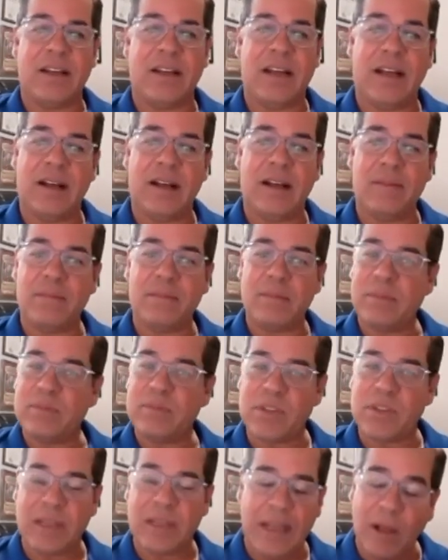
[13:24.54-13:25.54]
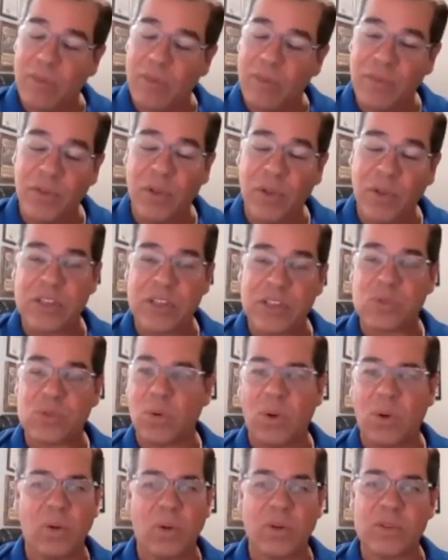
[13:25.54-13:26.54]
to help fill these
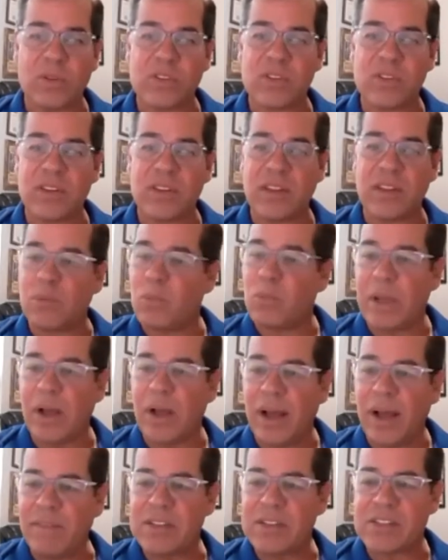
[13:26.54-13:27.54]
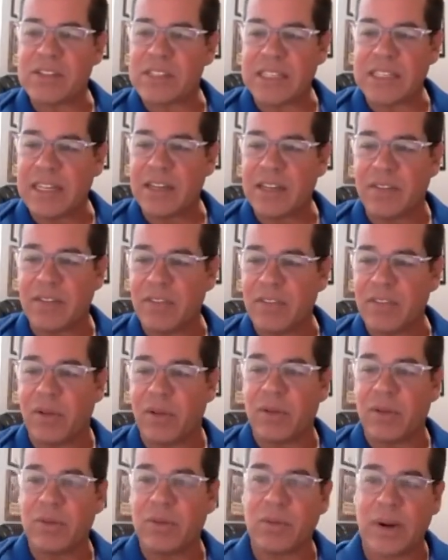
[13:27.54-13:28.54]
roles that we obviously need to
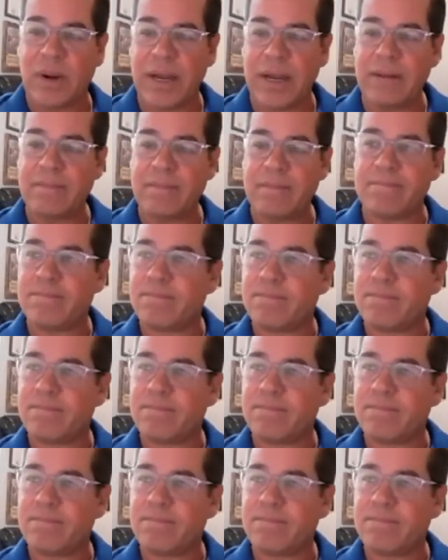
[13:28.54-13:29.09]
fill, right?